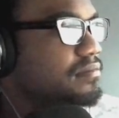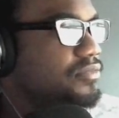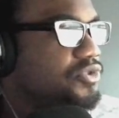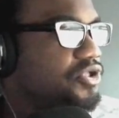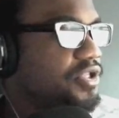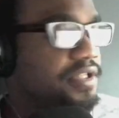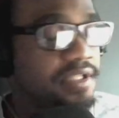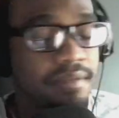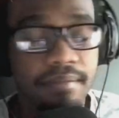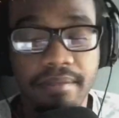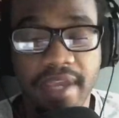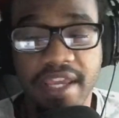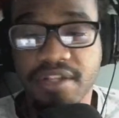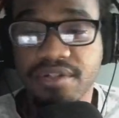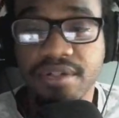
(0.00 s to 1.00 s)
just some
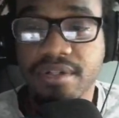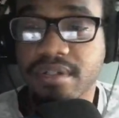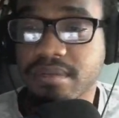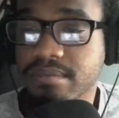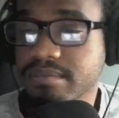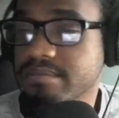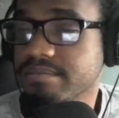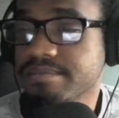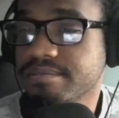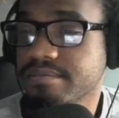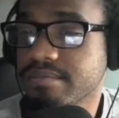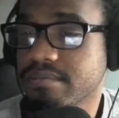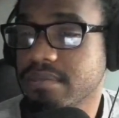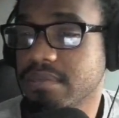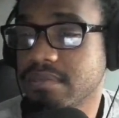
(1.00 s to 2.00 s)
major
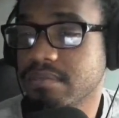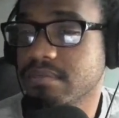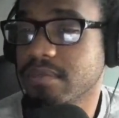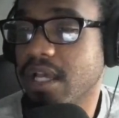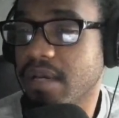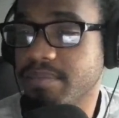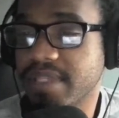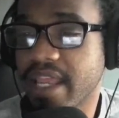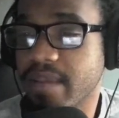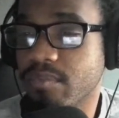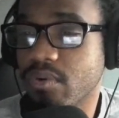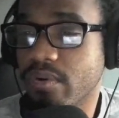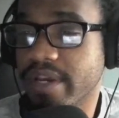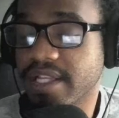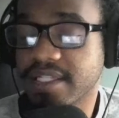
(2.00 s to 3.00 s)
update
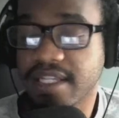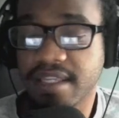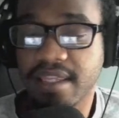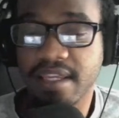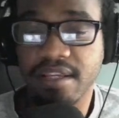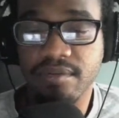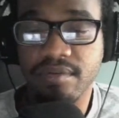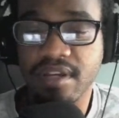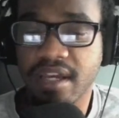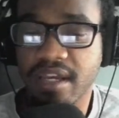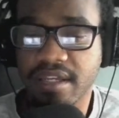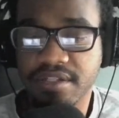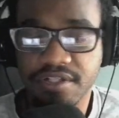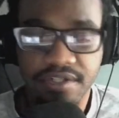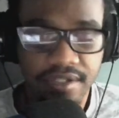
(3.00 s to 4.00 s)
points I think you
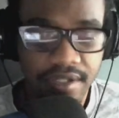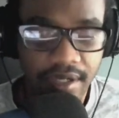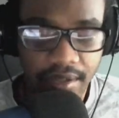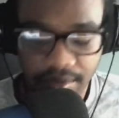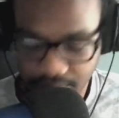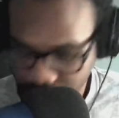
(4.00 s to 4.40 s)
guys should know.